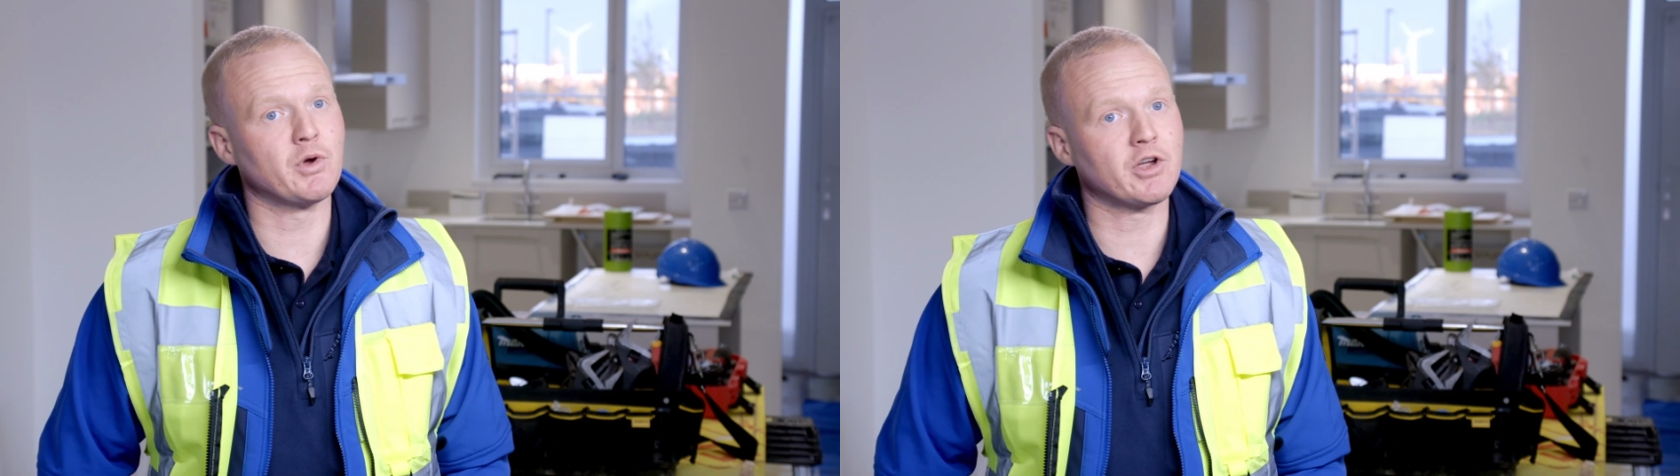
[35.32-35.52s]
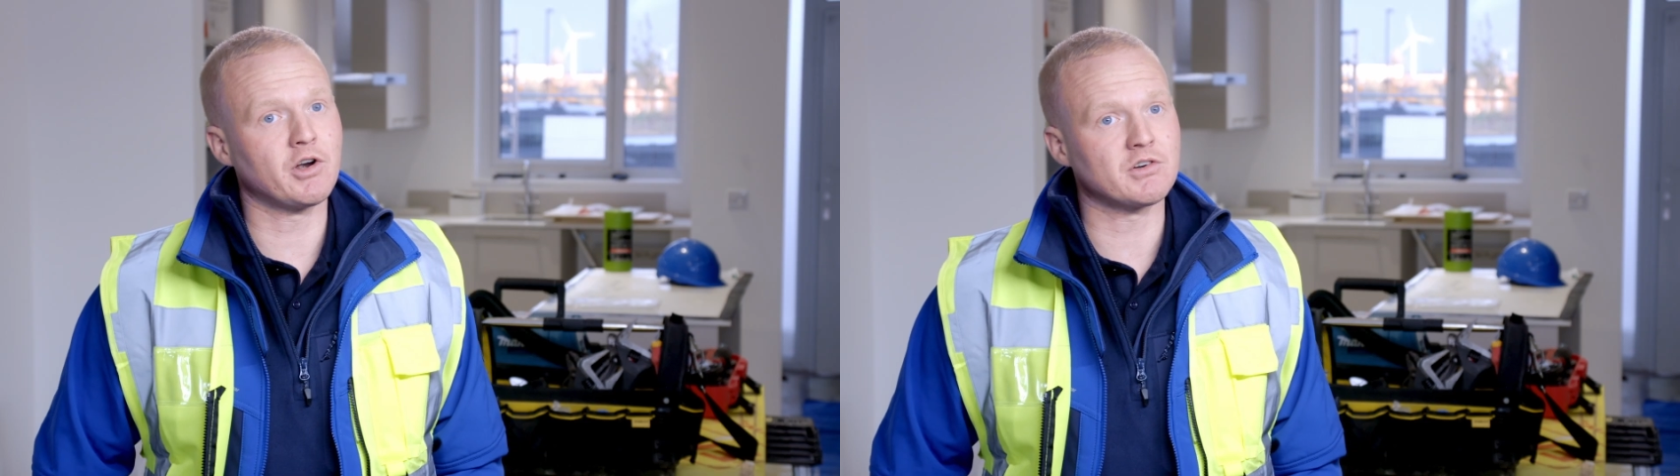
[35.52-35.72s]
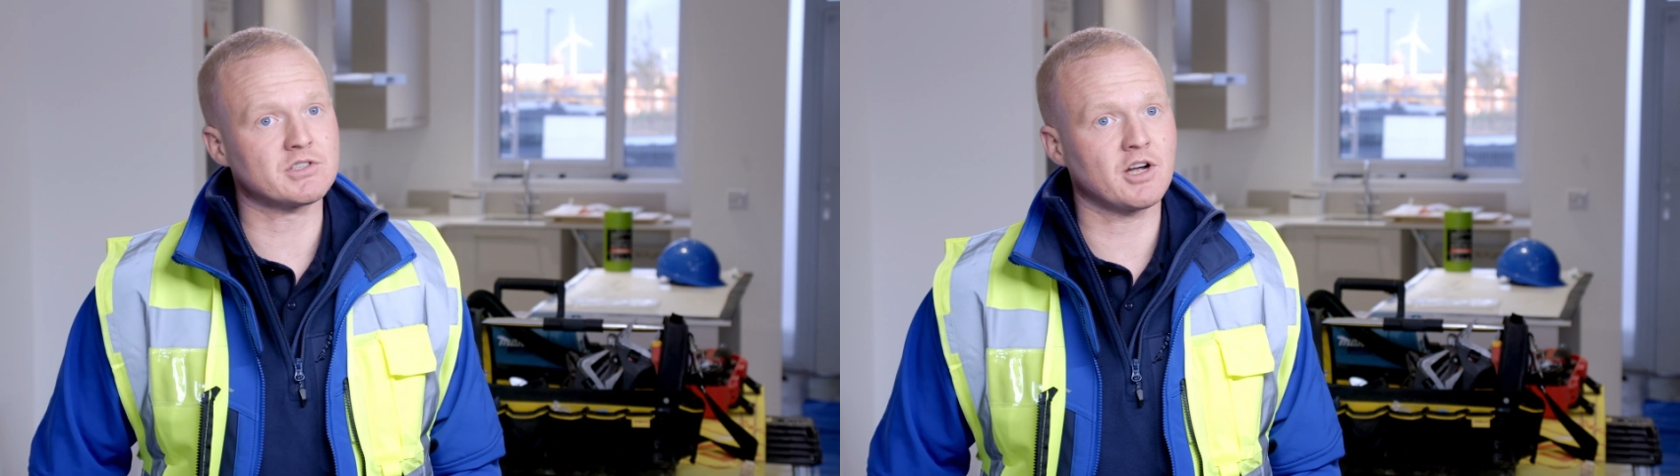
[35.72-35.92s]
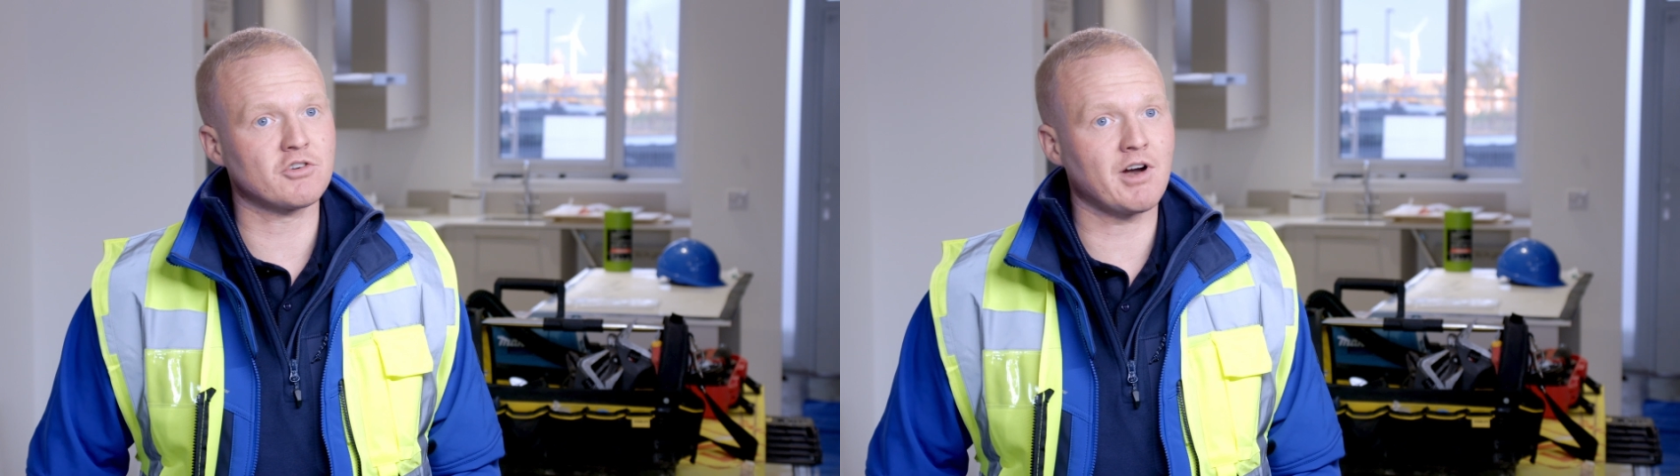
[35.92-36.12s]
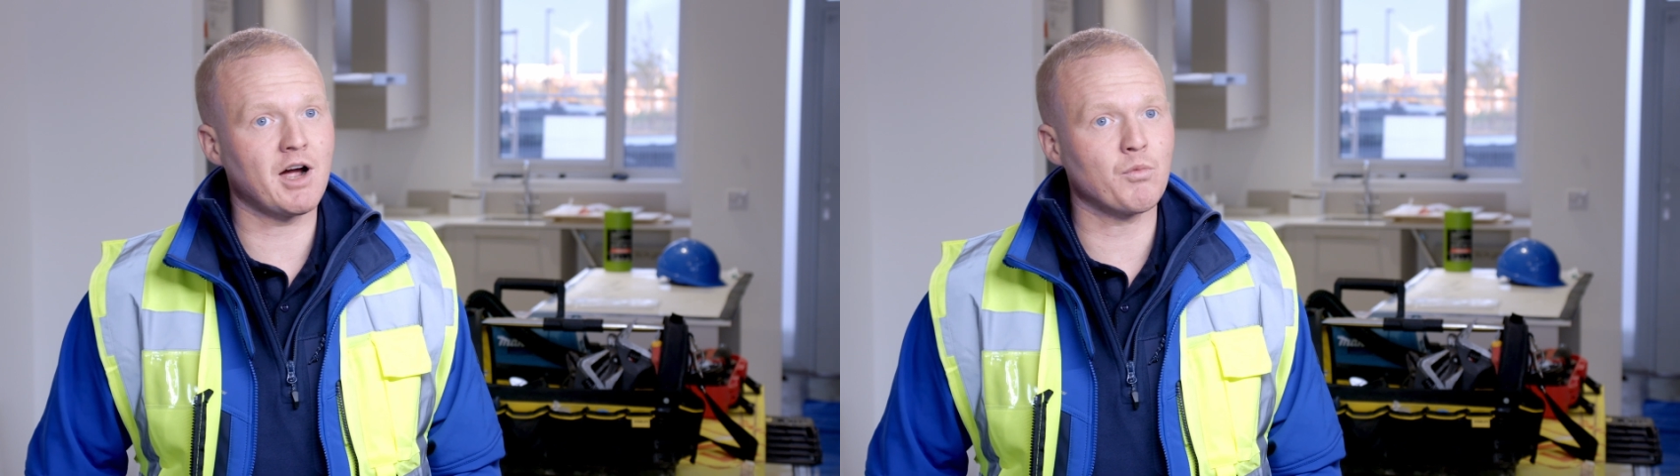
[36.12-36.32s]
work alongside
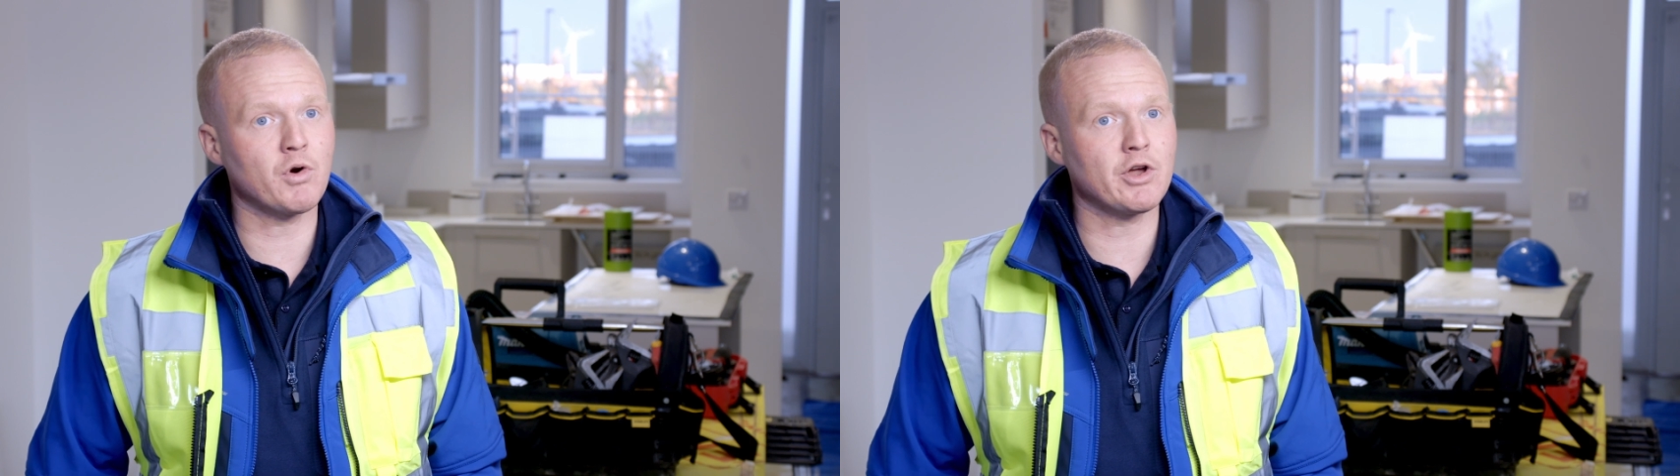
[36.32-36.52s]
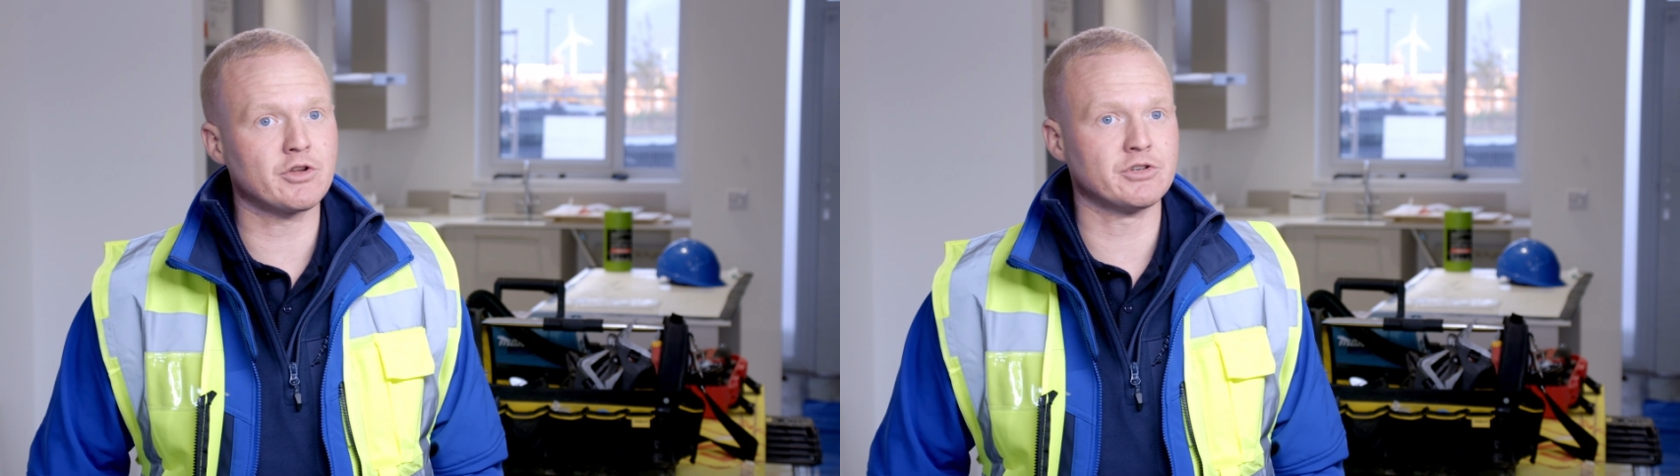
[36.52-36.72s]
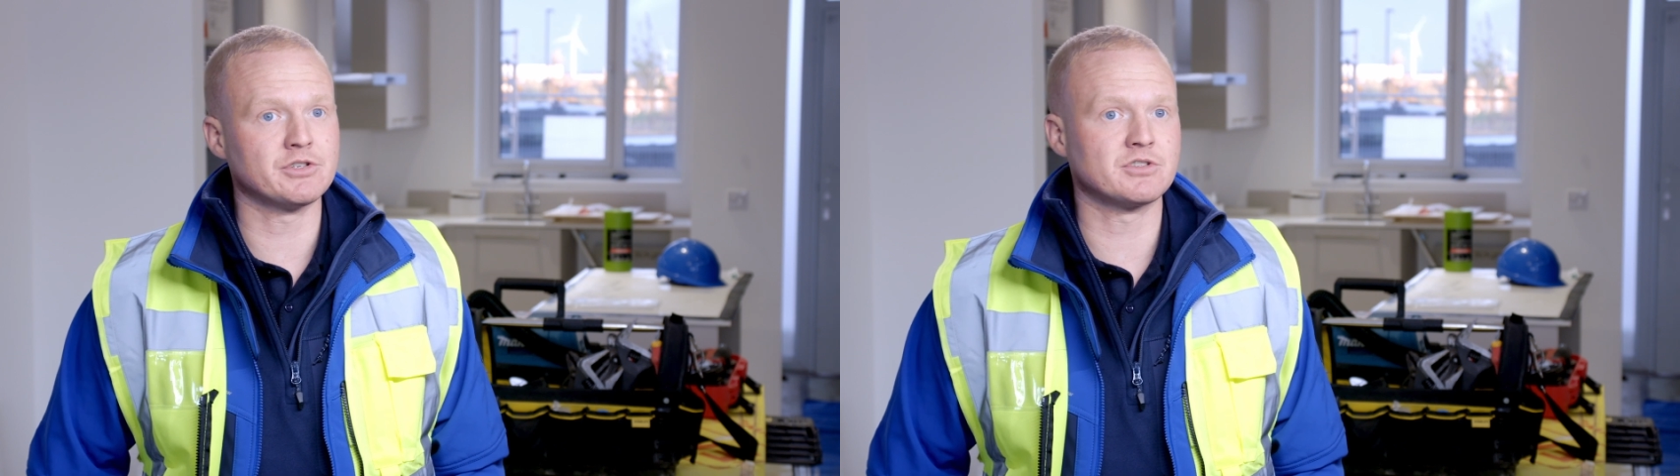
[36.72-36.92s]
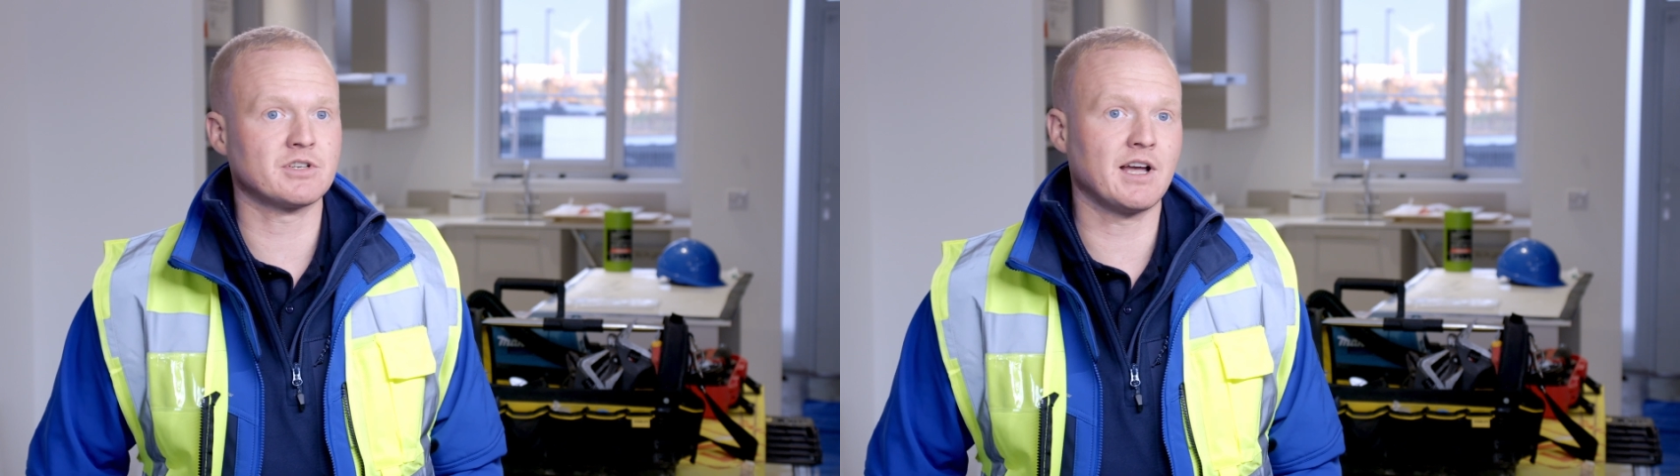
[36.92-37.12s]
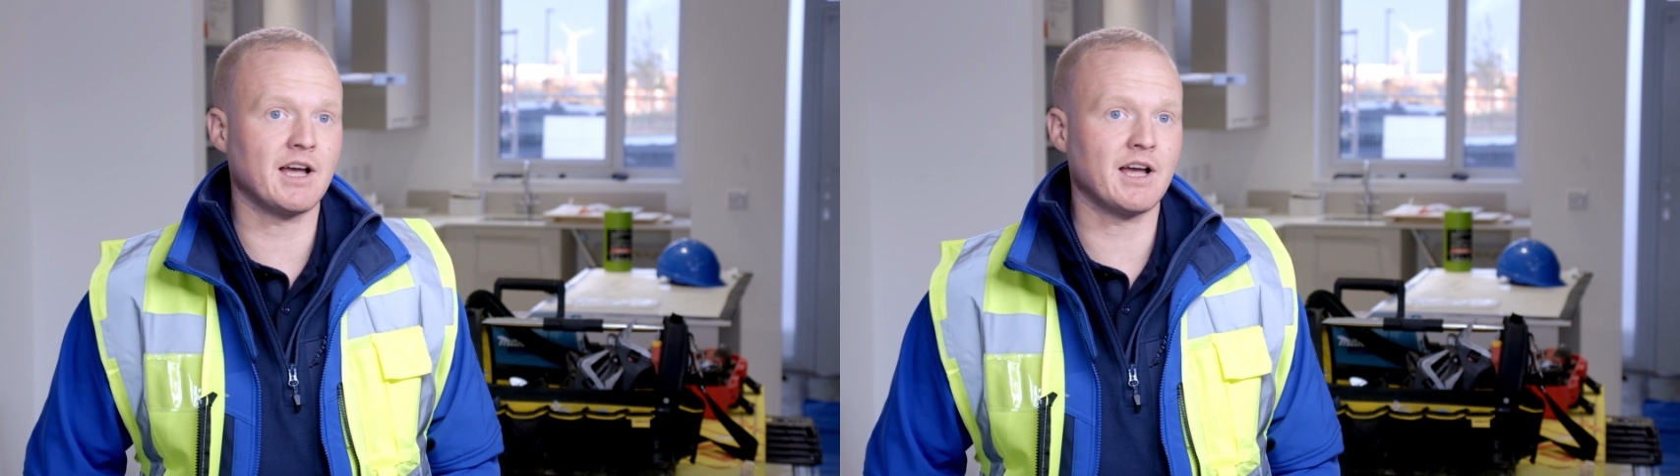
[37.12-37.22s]
ground workers